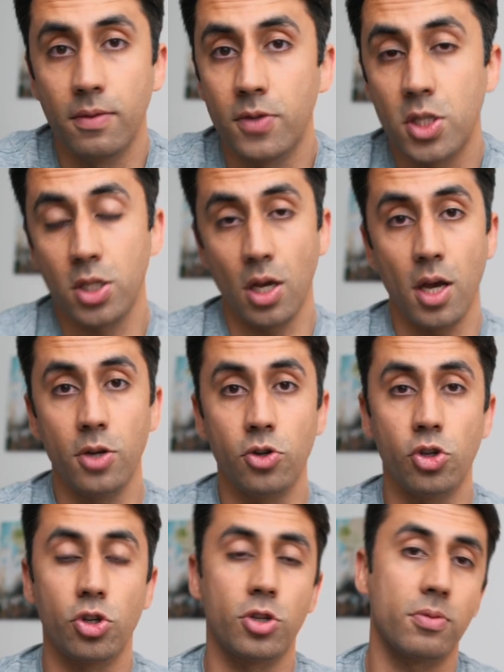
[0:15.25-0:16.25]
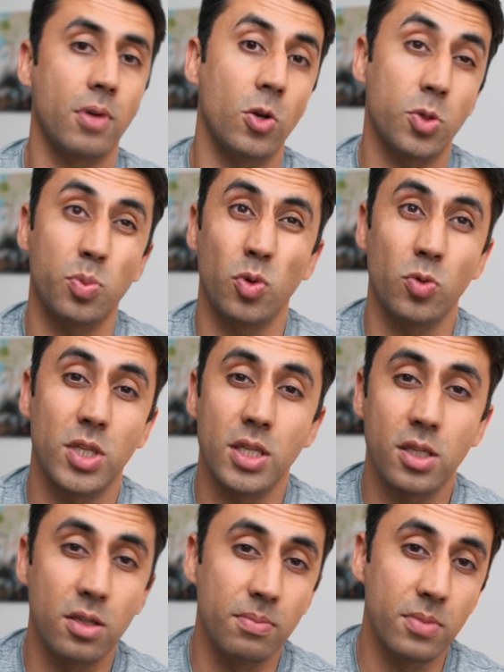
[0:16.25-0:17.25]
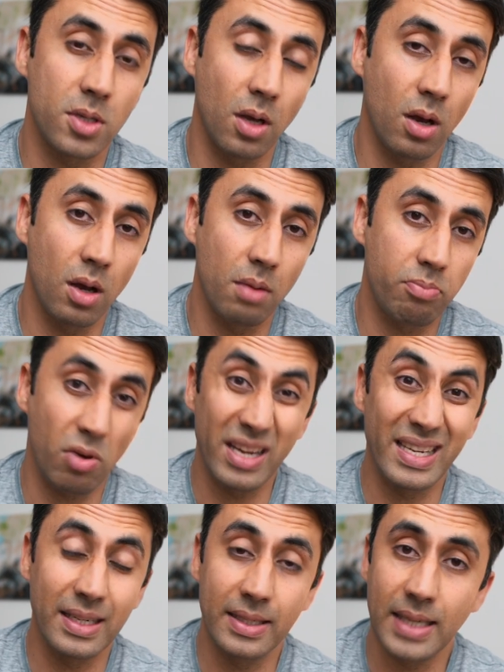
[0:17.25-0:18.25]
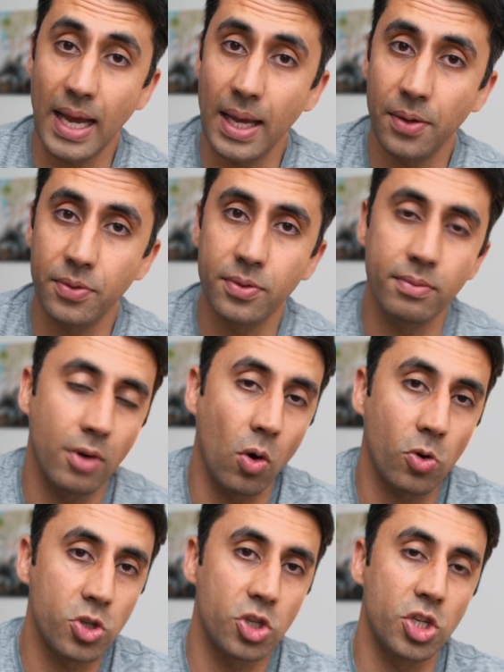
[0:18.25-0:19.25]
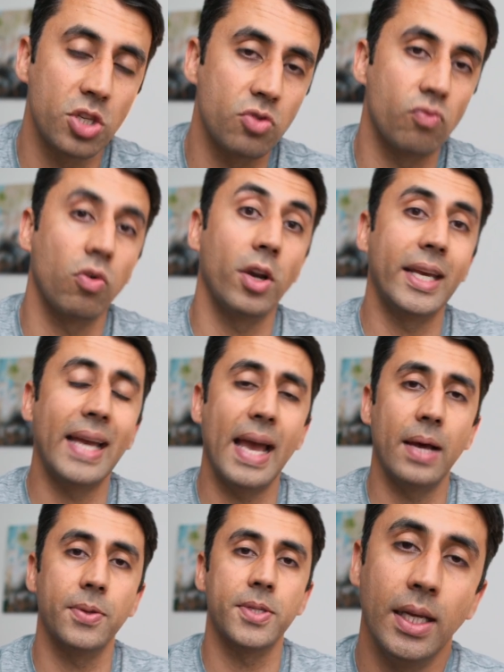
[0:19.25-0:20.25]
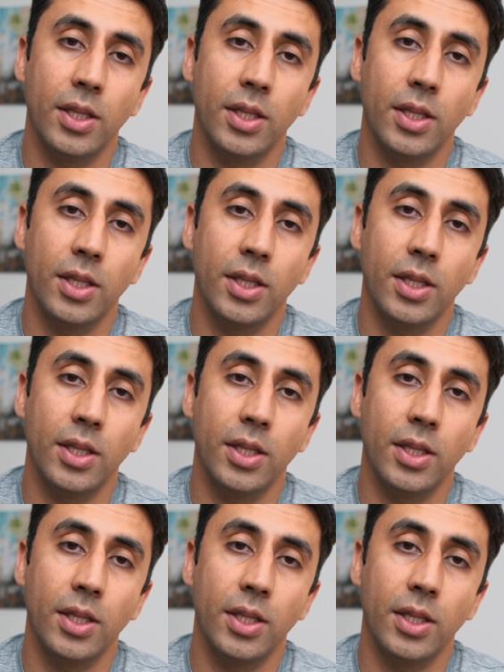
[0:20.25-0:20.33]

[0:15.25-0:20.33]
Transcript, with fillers: have surged, hospital systems are breaking down, oxygen's running out.